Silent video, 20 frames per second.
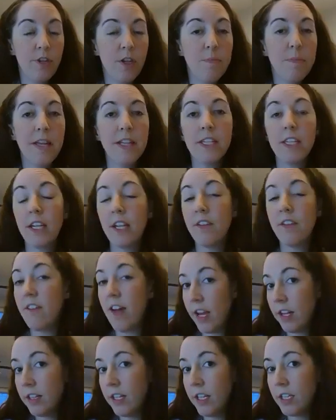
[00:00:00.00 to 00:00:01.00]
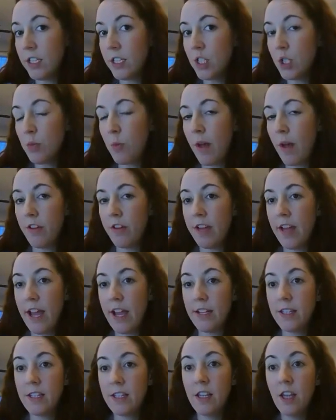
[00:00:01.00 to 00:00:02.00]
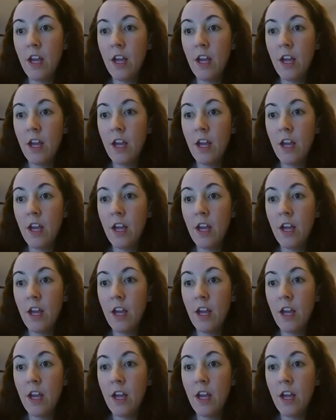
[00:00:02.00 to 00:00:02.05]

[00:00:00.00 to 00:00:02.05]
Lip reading: domestic violence, whether that's,